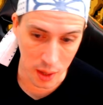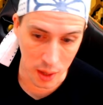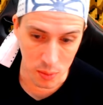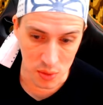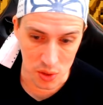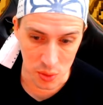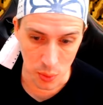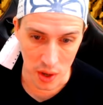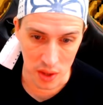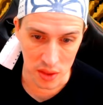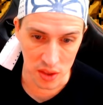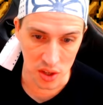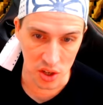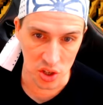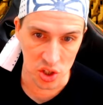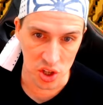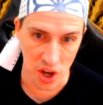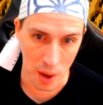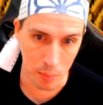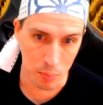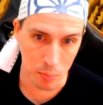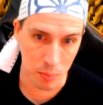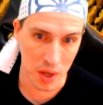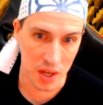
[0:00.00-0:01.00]
where the
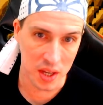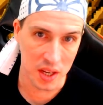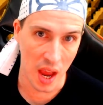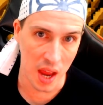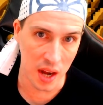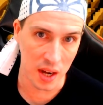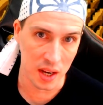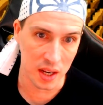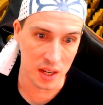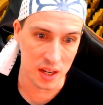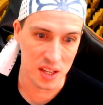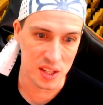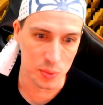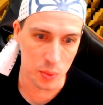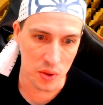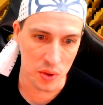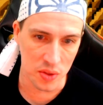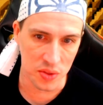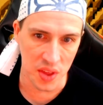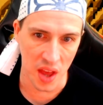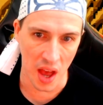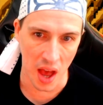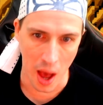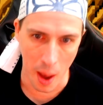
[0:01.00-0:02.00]
jump mechanic is with
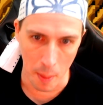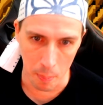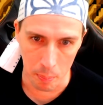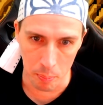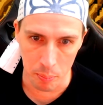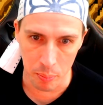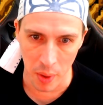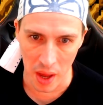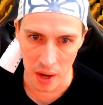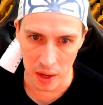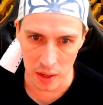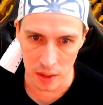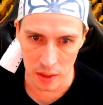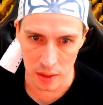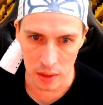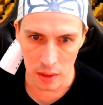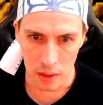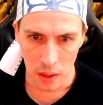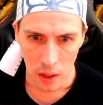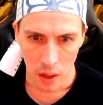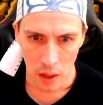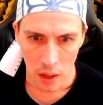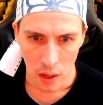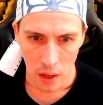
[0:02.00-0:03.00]
the up button.
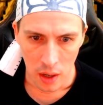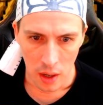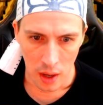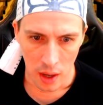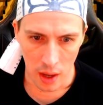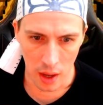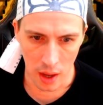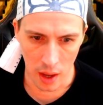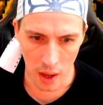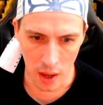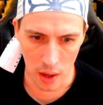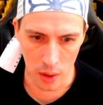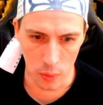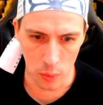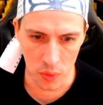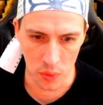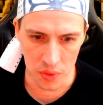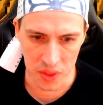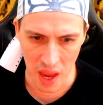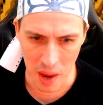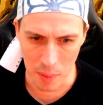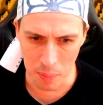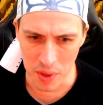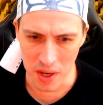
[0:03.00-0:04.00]
With
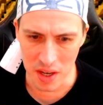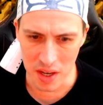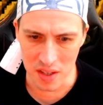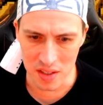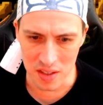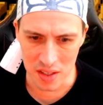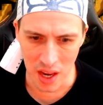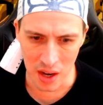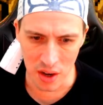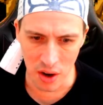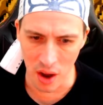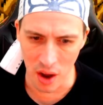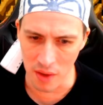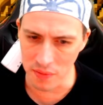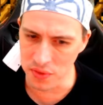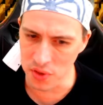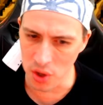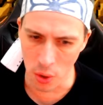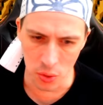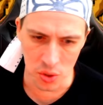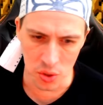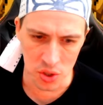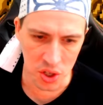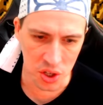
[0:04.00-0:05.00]
that being said, I've
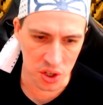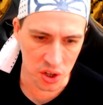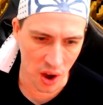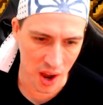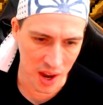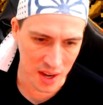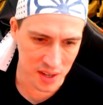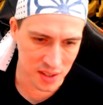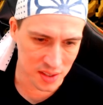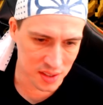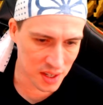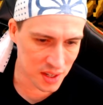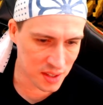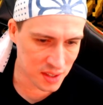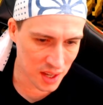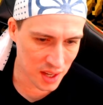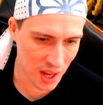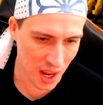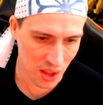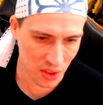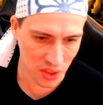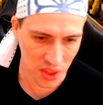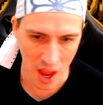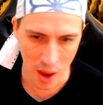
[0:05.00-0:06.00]
told you guys to
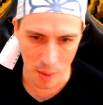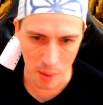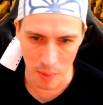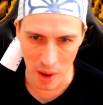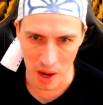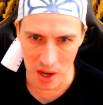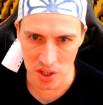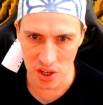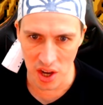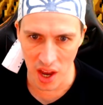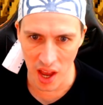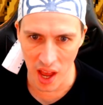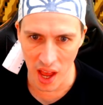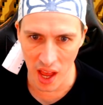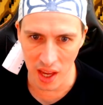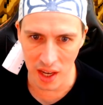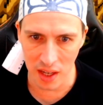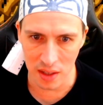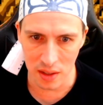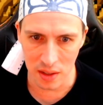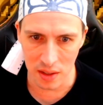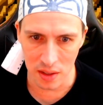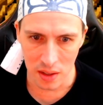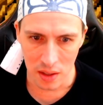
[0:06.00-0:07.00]
death how much I hate
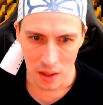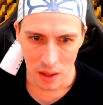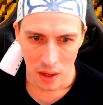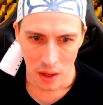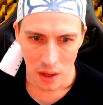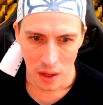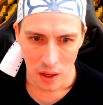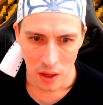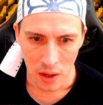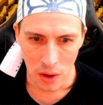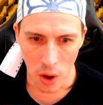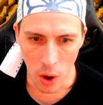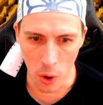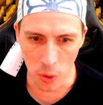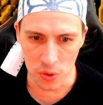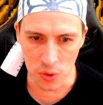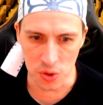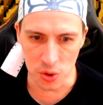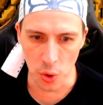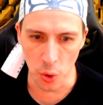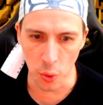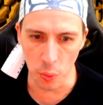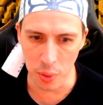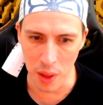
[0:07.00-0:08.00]
old
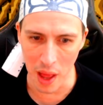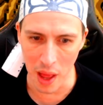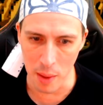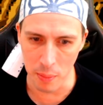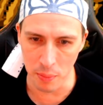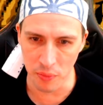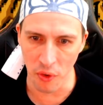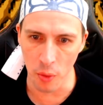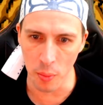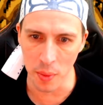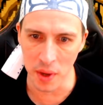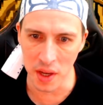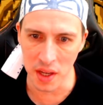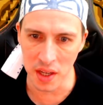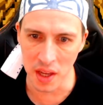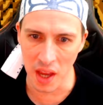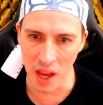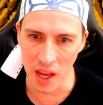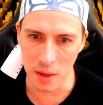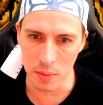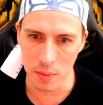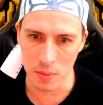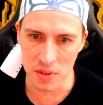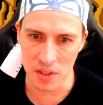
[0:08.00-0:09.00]
school platforming
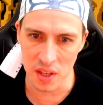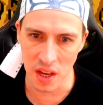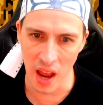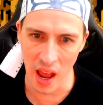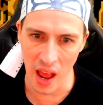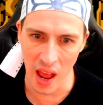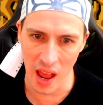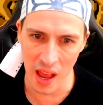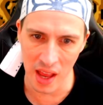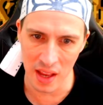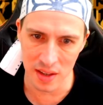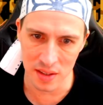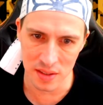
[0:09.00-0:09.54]
games that has,